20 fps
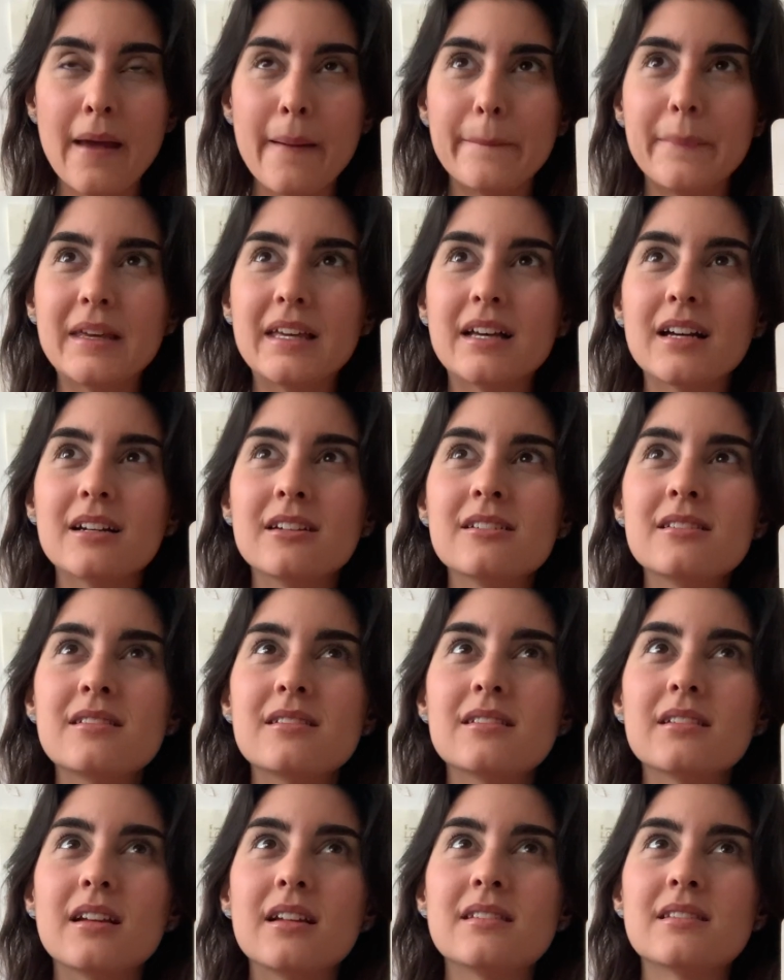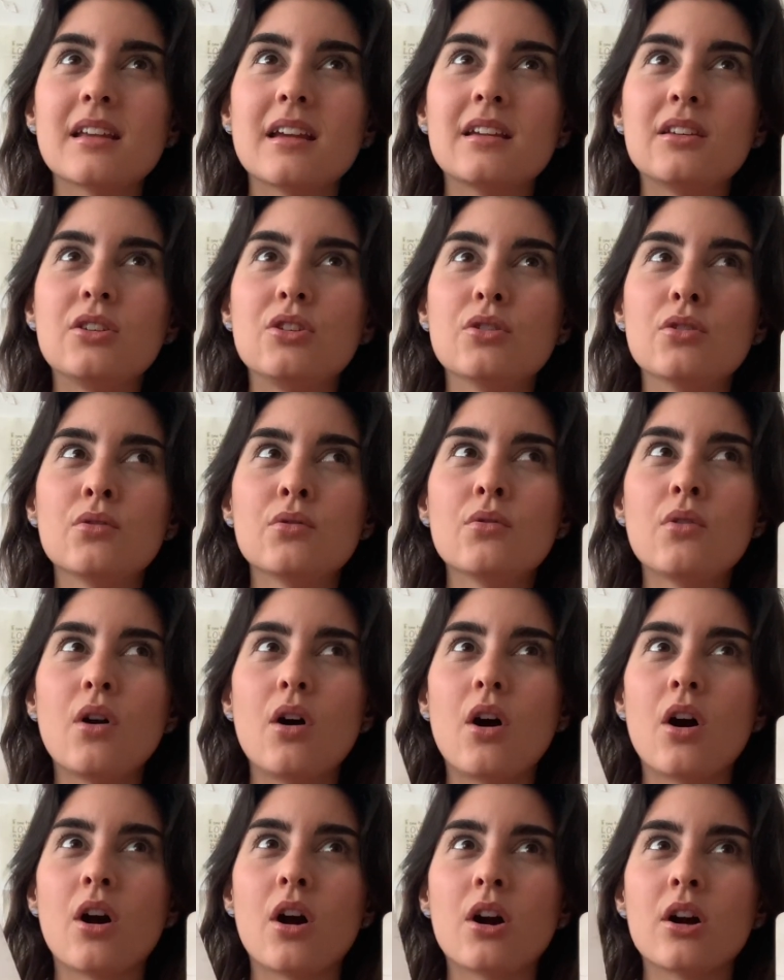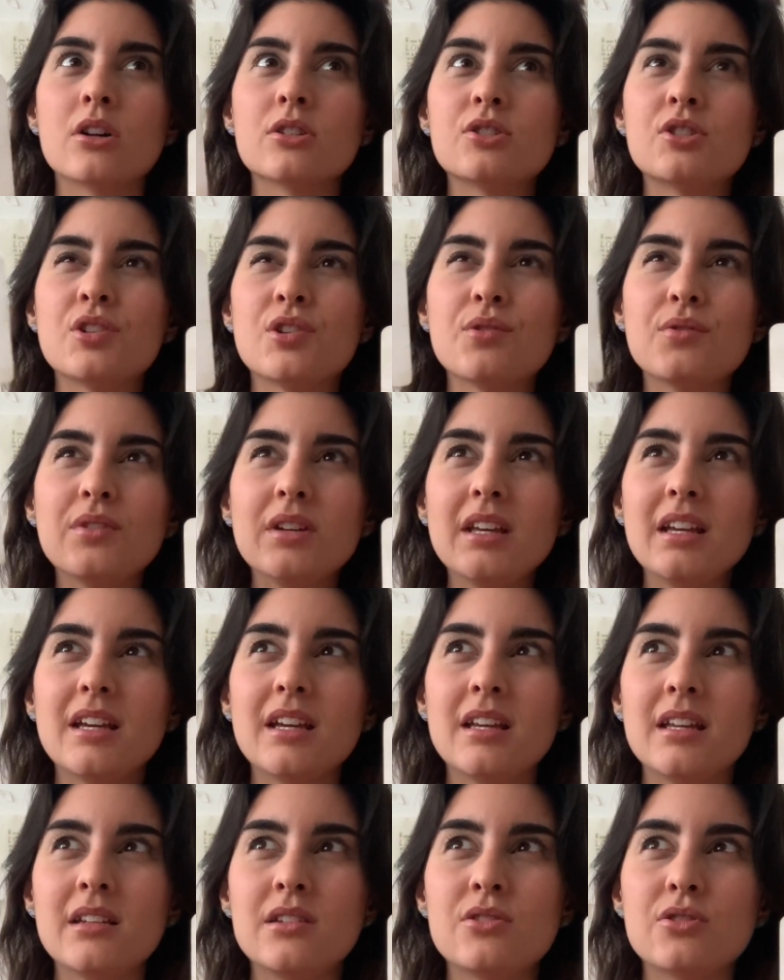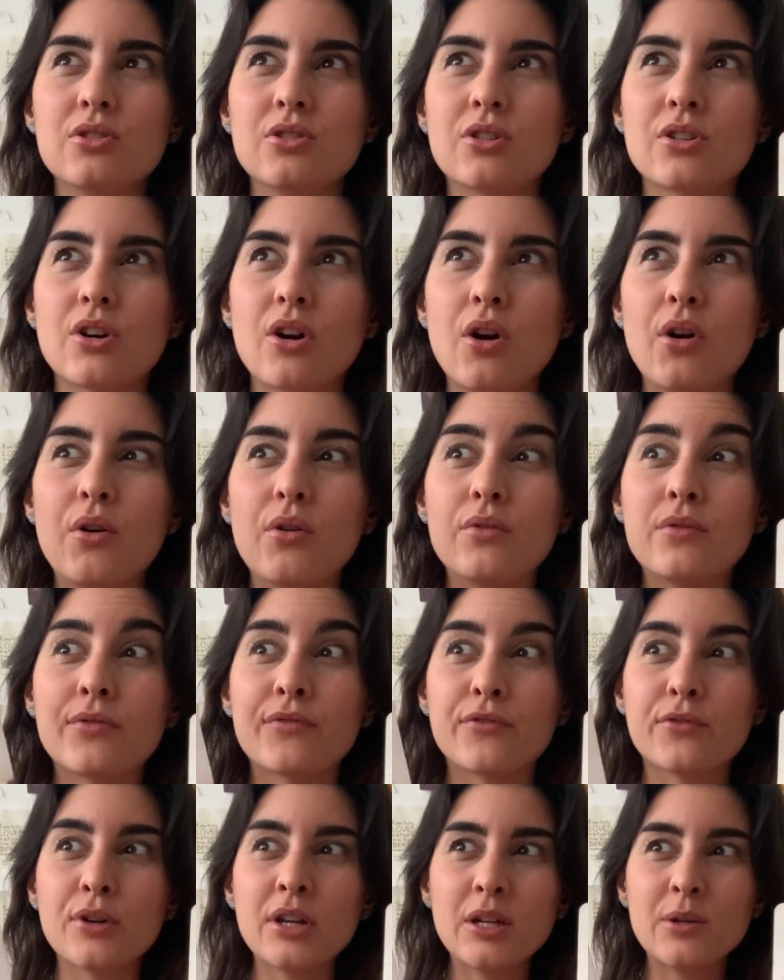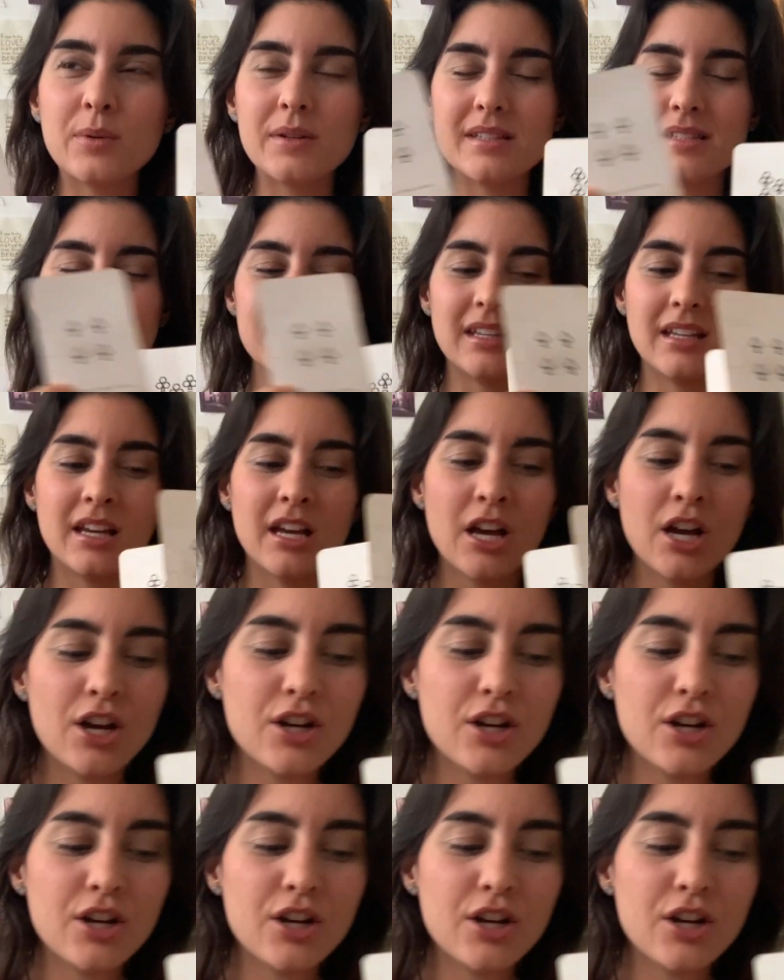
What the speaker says: because it's like you are tuning into your own frequency,